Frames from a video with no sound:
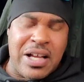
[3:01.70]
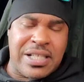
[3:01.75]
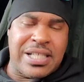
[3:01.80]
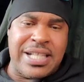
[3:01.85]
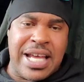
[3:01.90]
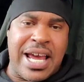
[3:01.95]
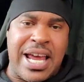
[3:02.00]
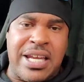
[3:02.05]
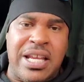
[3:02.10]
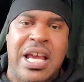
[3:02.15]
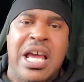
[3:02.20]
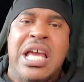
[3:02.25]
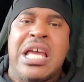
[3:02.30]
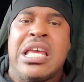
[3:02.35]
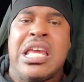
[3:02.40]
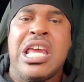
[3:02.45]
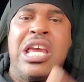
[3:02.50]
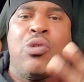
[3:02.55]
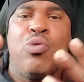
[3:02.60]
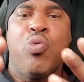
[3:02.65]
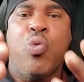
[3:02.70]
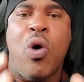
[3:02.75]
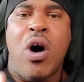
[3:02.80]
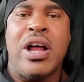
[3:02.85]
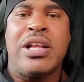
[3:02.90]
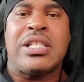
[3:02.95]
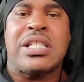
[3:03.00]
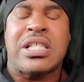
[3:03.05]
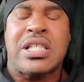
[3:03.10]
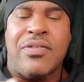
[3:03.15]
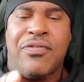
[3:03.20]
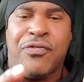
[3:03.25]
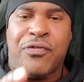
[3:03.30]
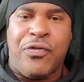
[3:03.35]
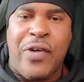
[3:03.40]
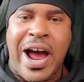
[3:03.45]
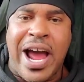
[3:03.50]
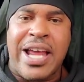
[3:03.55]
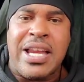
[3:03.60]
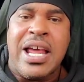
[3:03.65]
said he wants to
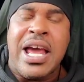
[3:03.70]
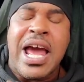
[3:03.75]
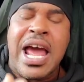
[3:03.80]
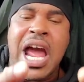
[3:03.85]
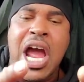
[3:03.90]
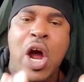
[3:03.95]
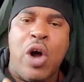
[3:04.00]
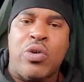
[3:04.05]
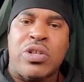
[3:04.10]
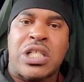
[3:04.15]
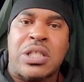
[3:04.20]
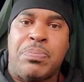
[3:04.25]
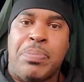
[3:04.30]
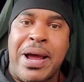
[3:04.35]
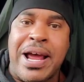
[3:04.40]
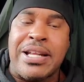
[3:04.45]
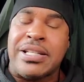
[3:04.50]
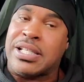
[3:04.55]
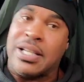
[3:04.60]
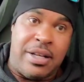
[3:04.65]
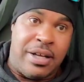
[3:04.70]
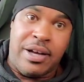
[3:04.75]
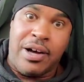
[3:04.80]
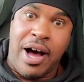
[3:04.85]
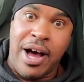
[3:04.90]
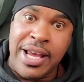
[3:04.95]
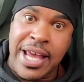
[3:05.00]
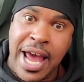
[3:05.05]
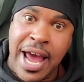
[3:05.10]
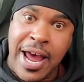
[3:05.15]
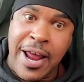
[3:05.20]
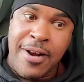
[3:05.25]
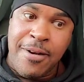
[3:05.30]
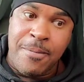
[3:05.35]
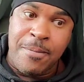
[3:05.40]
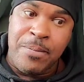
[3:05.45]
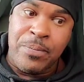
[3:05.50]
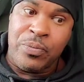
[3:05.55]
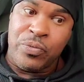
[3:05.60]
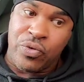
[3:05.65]
fight Errol Spence again,
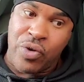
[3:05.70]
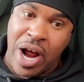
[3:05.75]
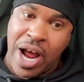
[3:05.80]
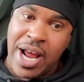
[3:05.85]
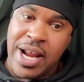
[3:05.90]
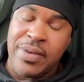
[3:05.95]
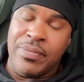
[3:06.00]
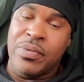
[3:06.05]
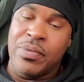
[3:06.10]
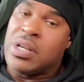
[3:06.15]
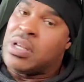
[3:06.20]
right?